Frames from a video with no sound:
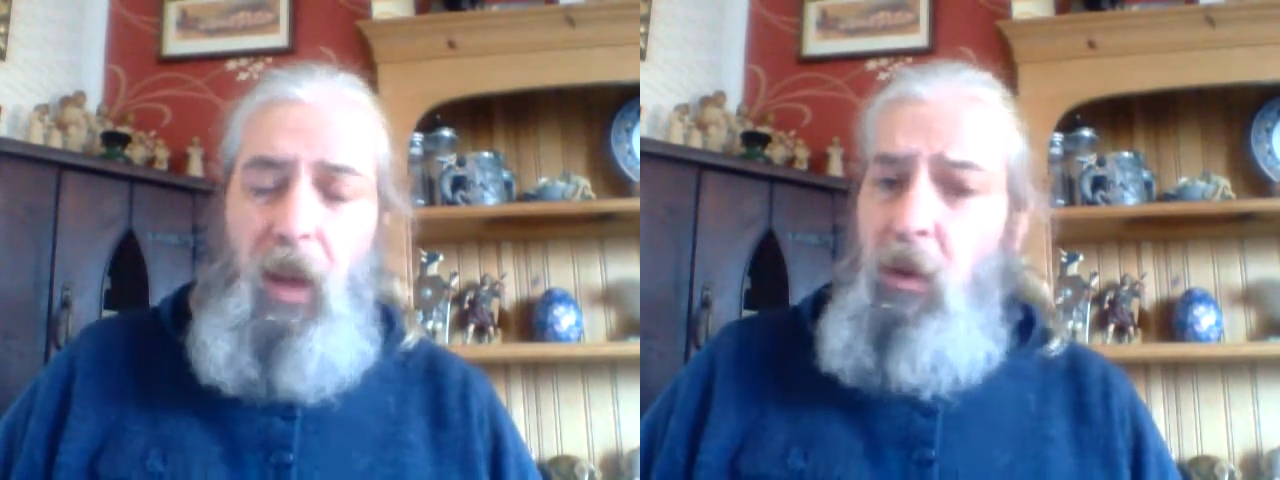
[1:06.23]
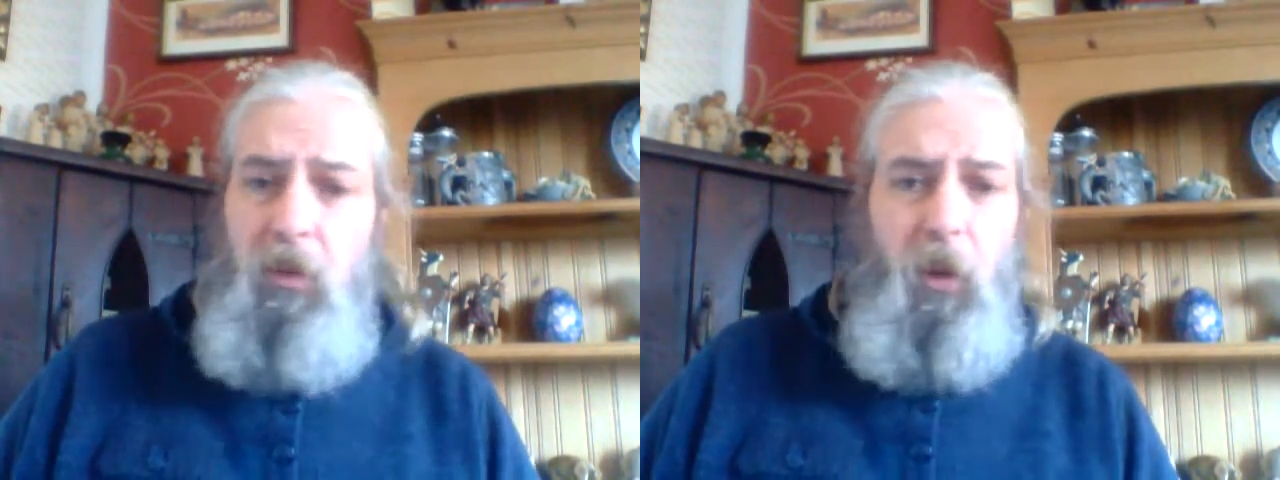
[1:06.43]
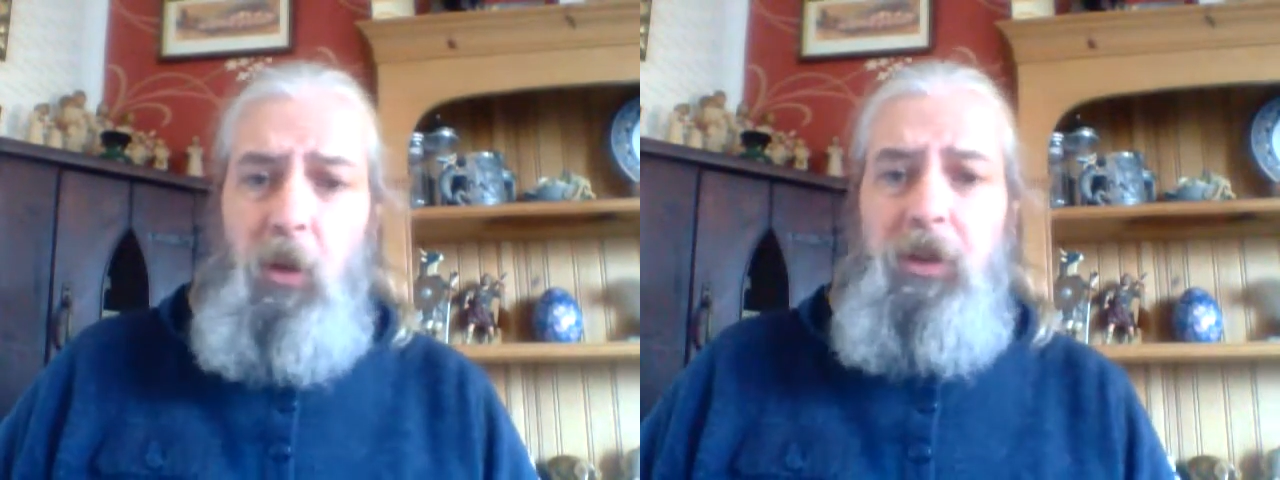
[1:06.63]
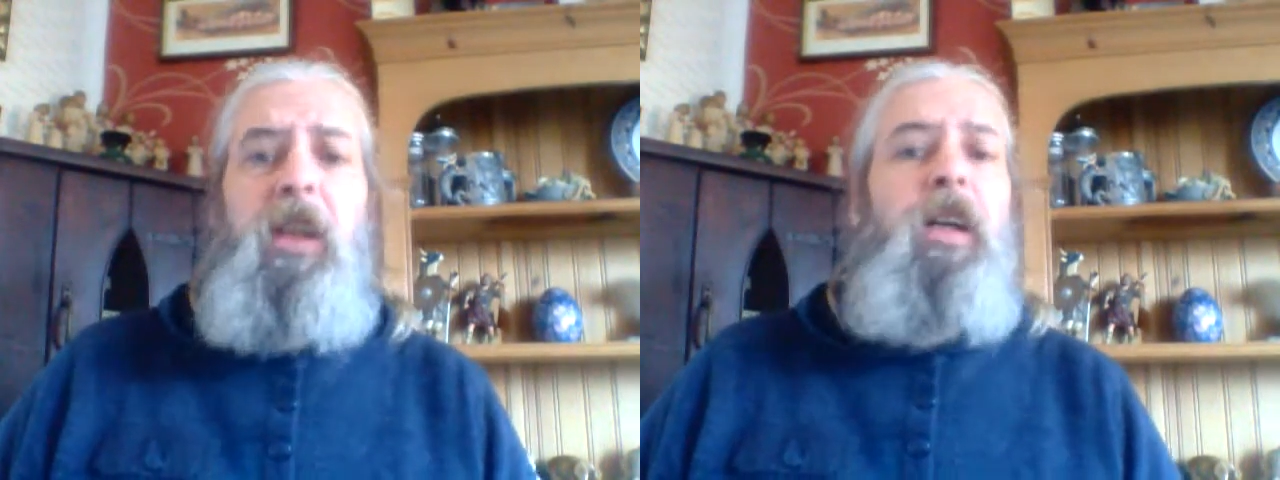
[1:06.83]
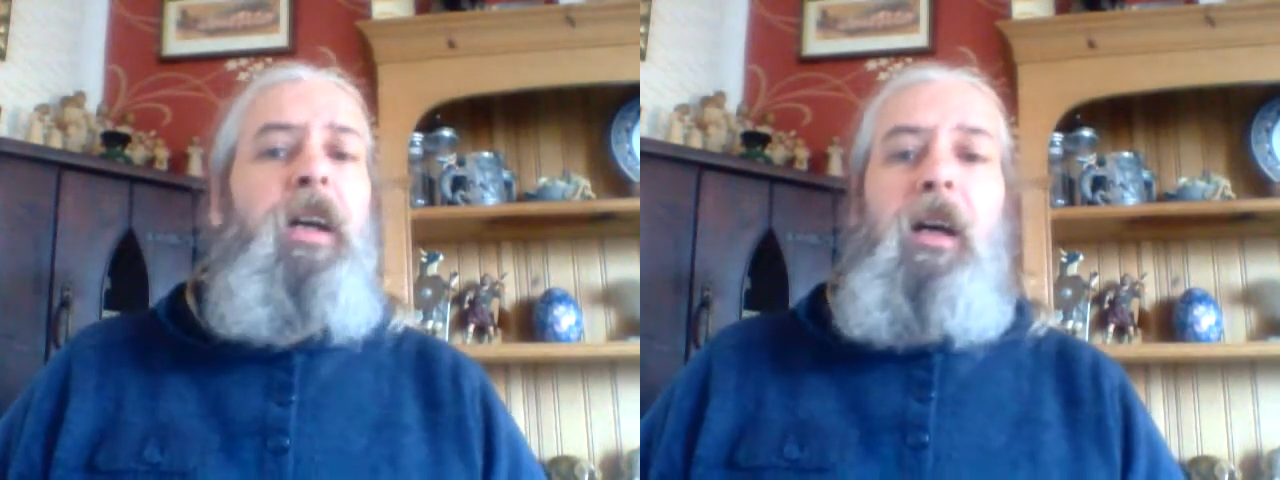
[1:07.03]
And folks,
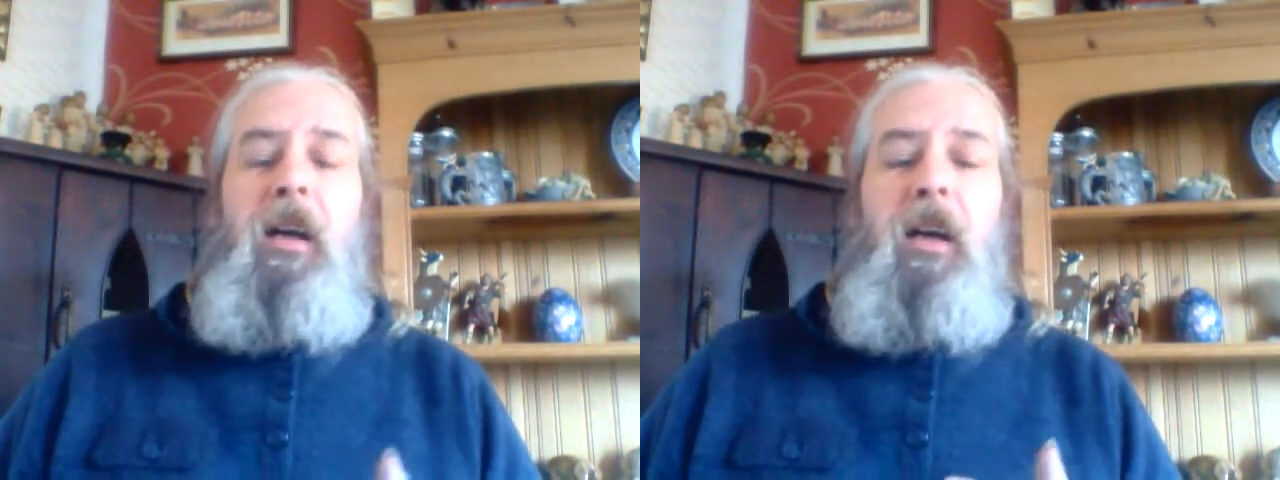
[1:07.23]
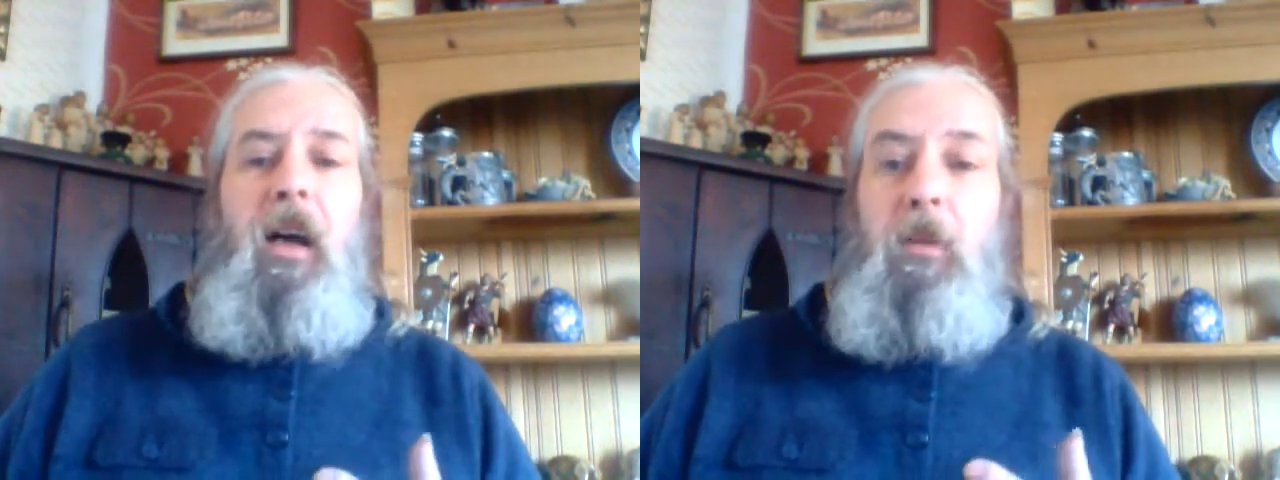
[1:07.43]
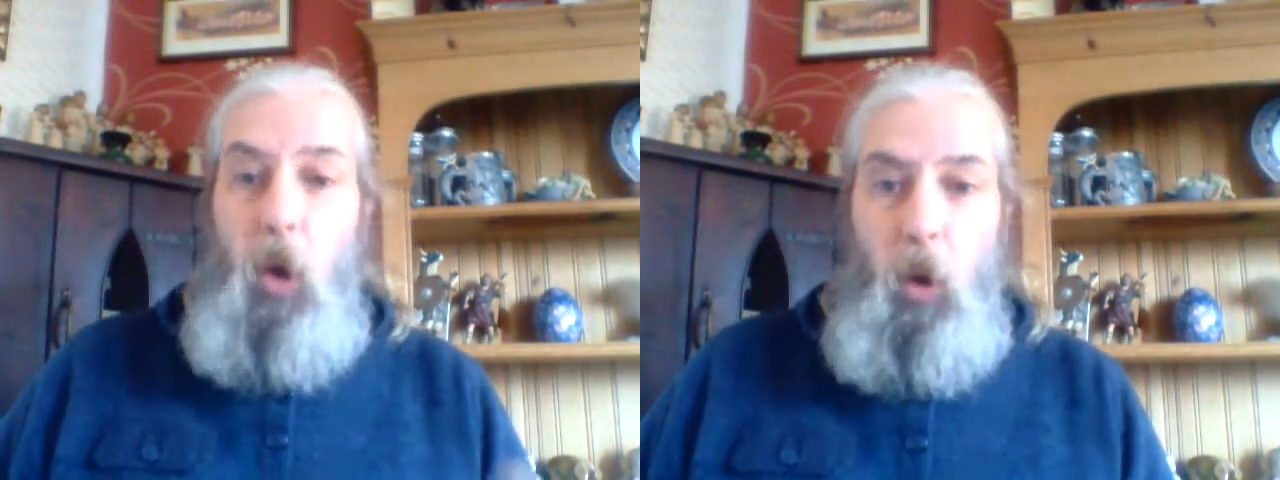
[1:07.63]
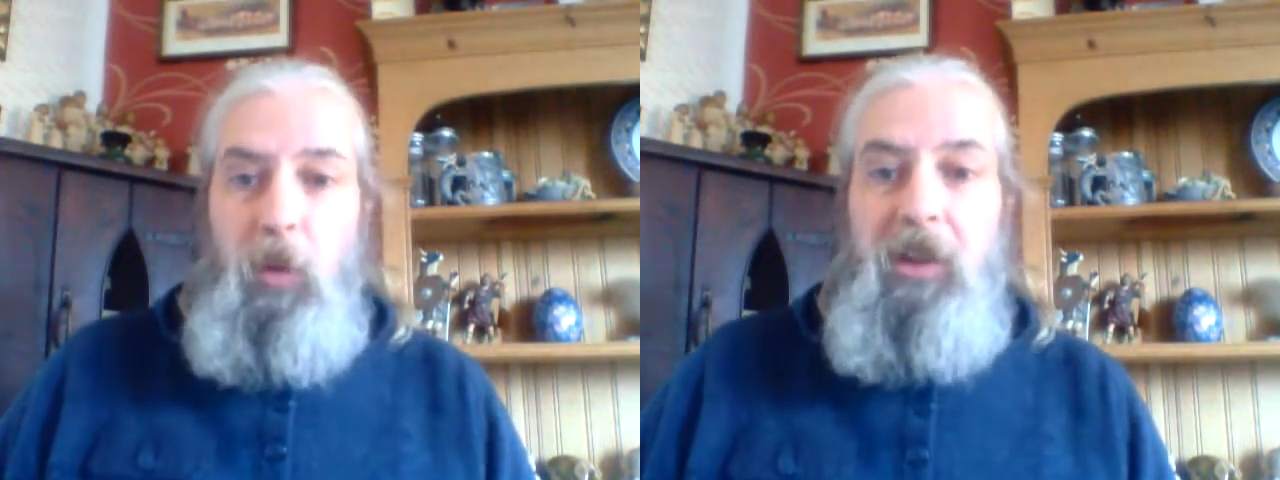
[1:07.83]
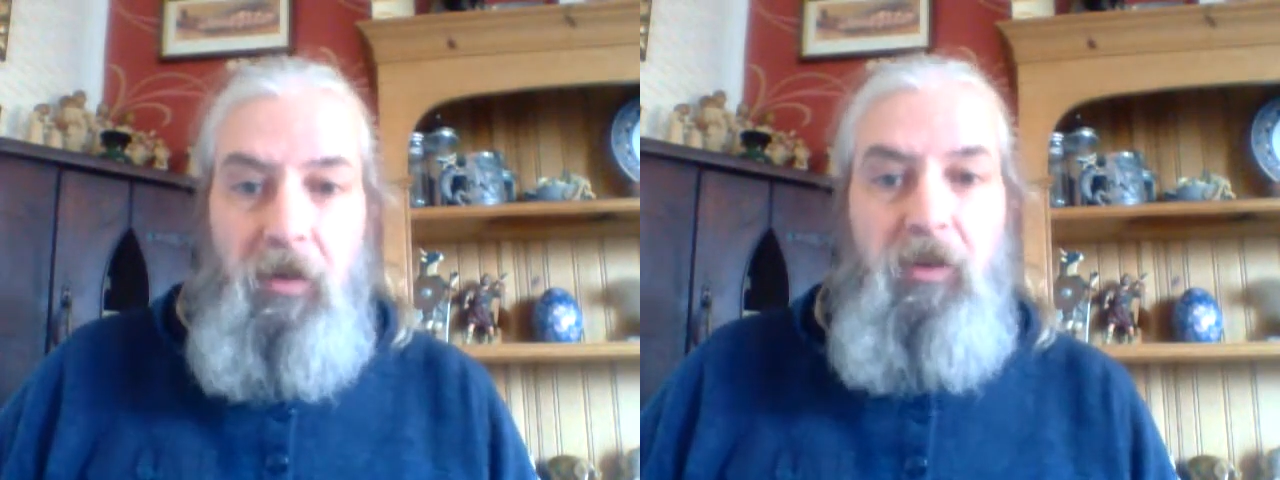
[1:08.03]
I'm
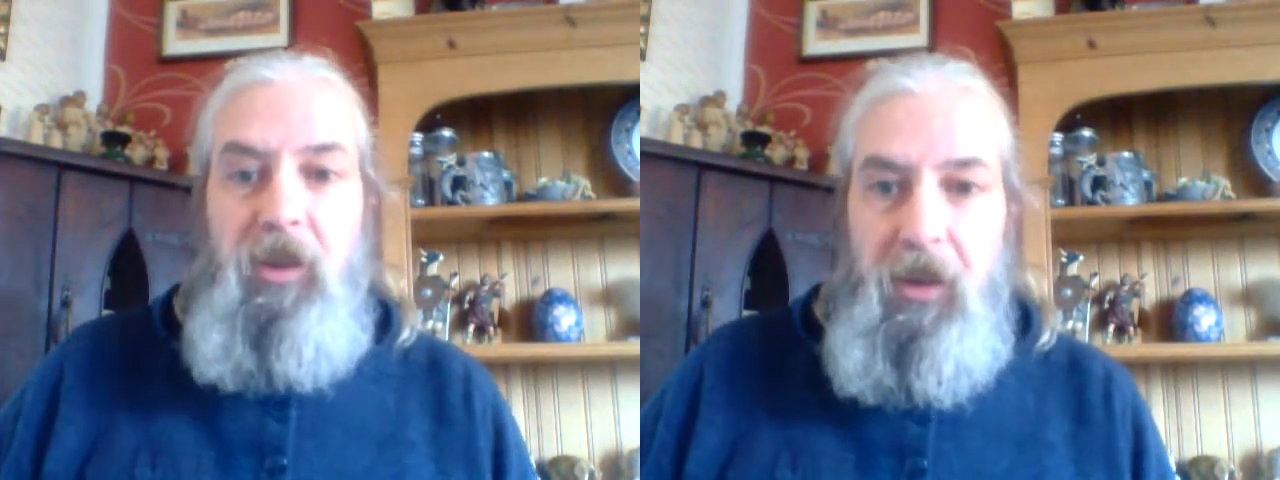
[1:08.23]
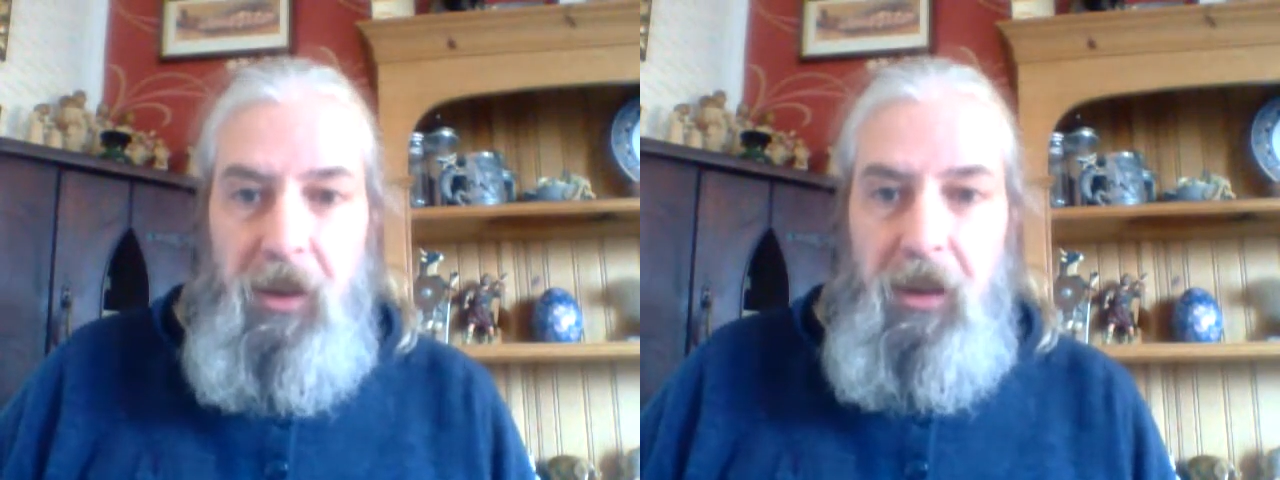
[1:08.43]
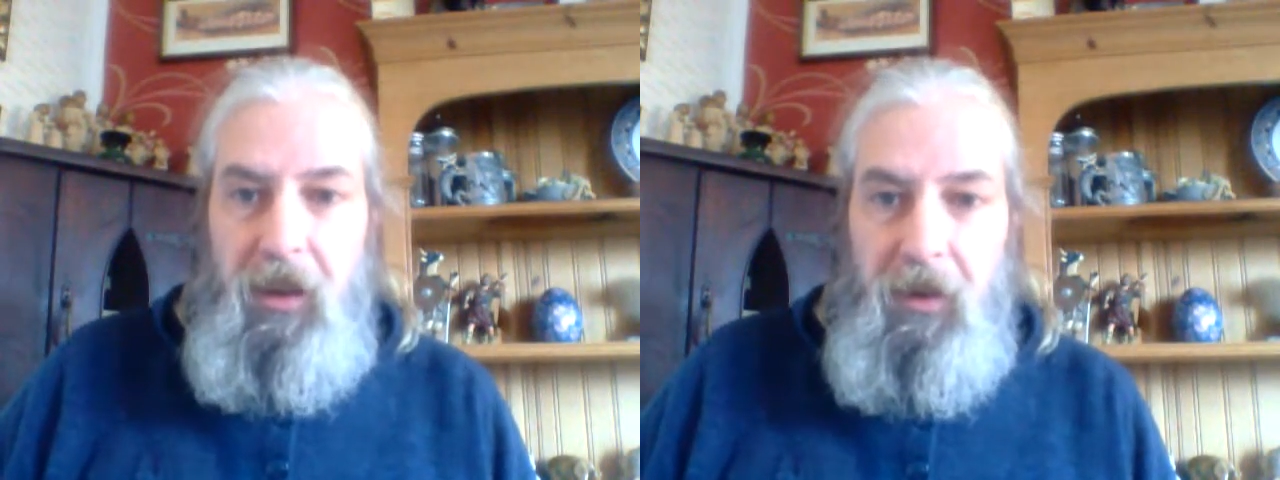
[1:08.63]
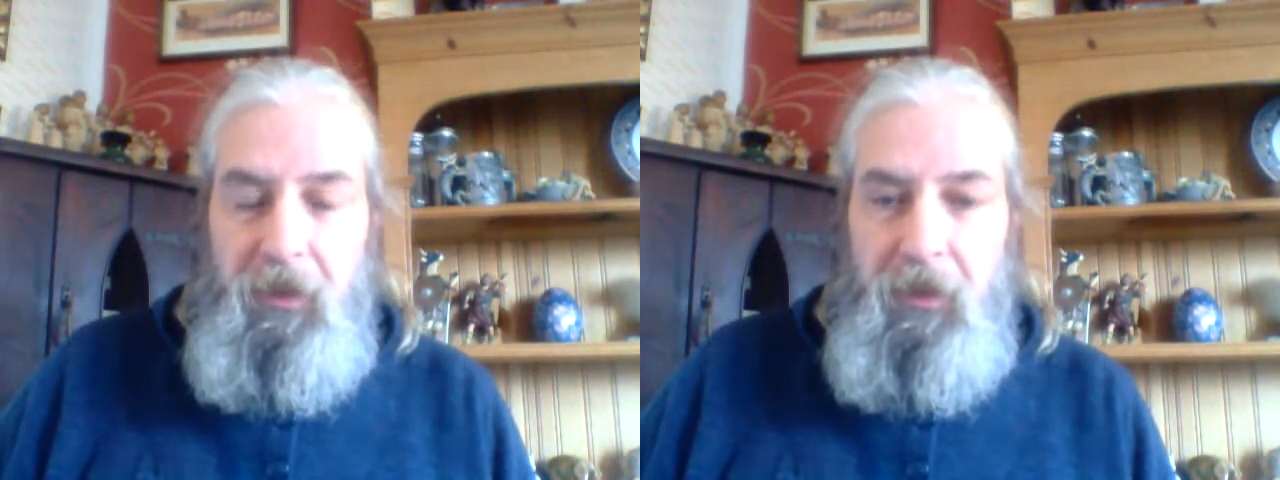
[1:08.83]
always interested to hear.